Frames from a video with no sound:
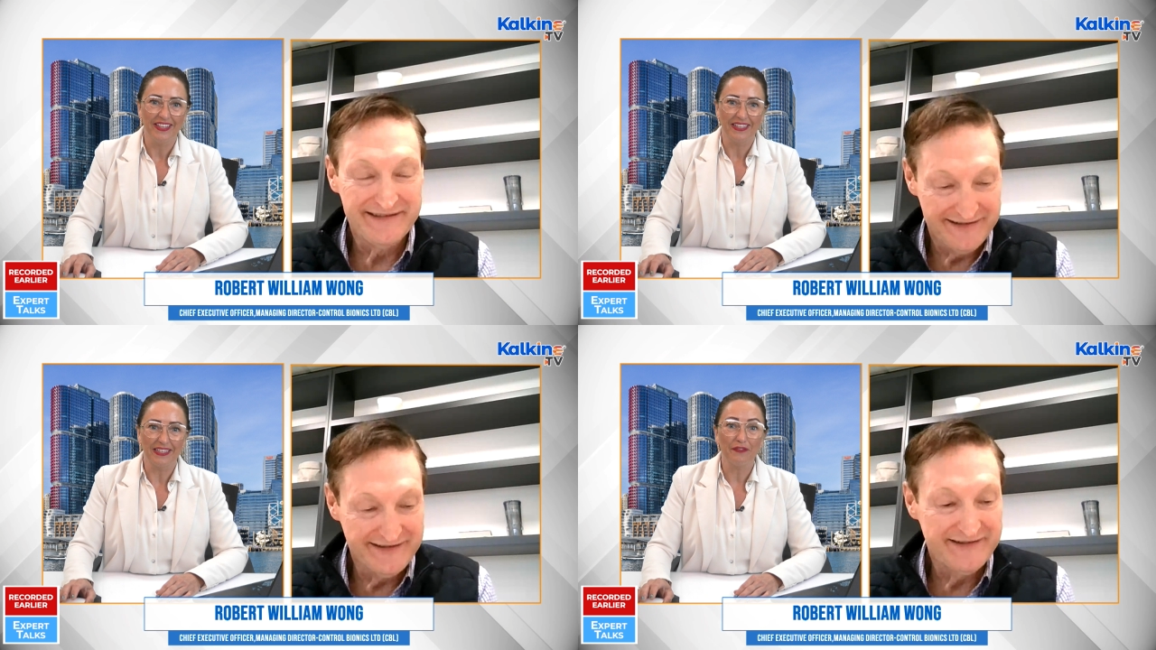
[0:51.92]

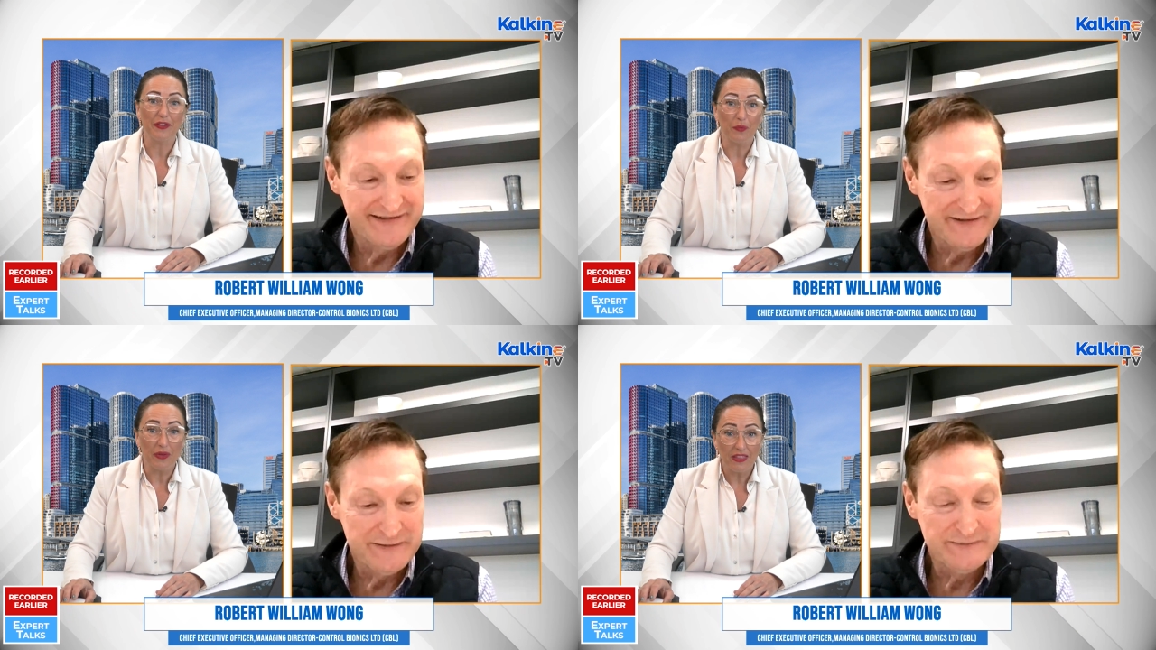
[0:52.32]

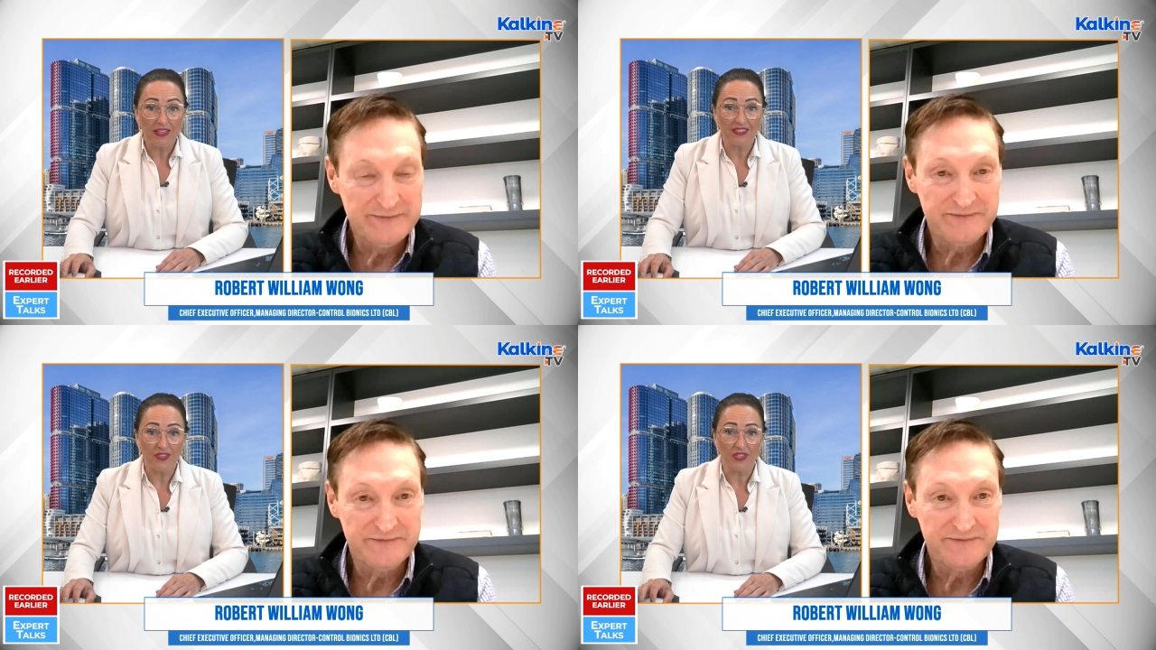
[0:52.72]
Speaker 1: living with
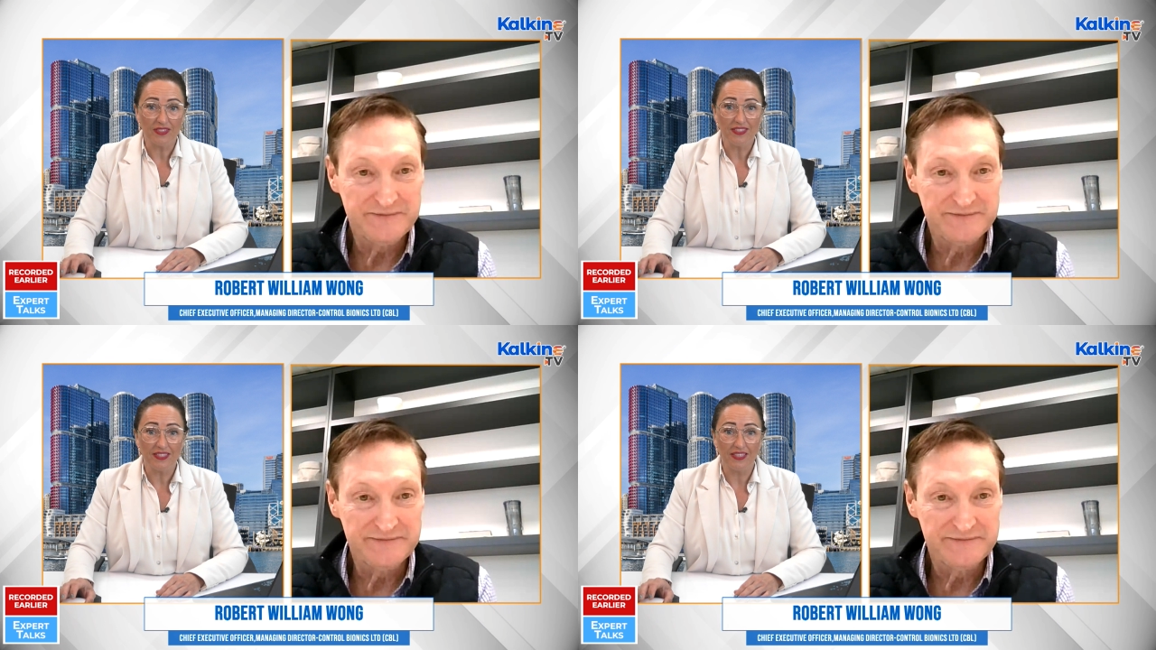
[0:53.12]

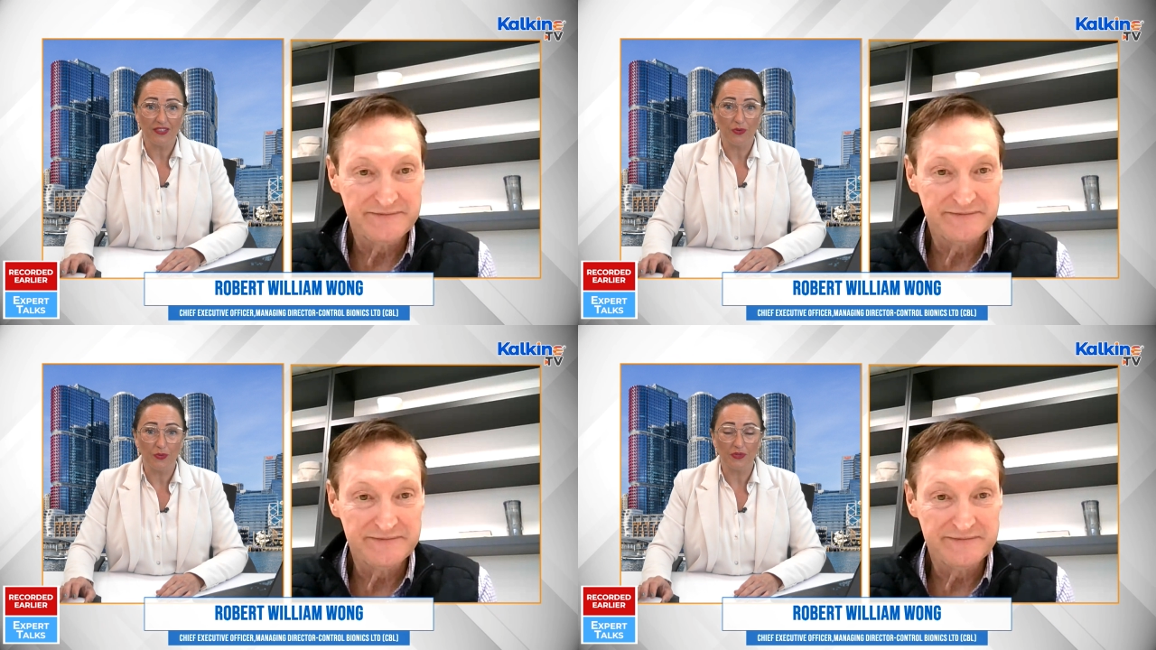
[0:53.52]
conditions that
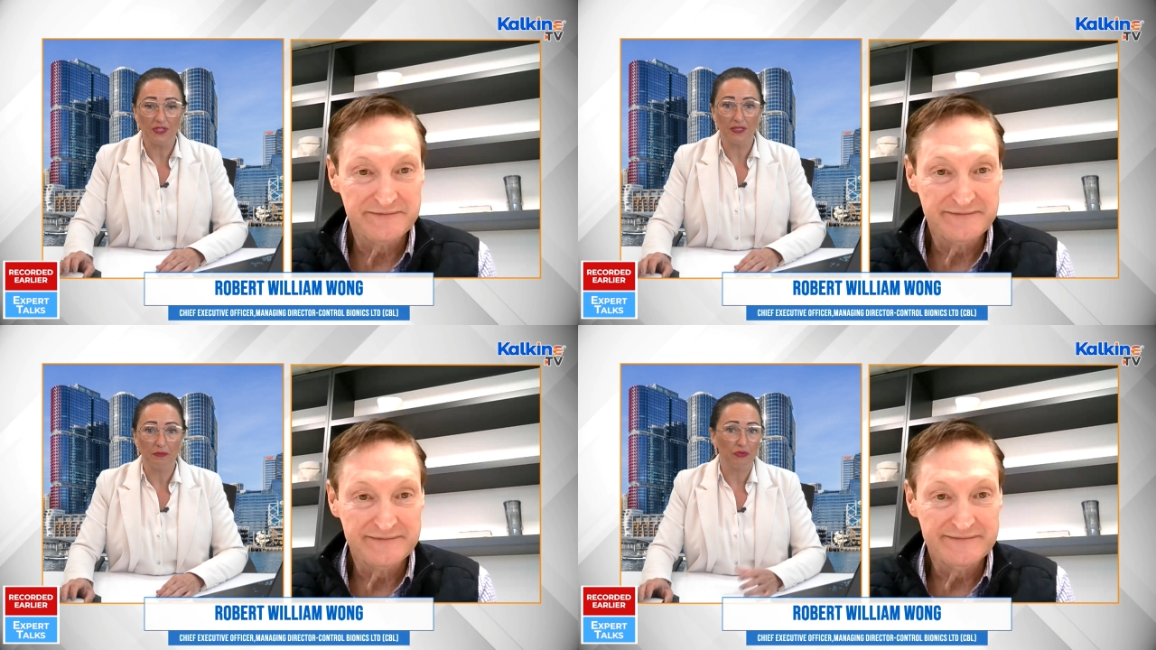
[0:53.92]
cause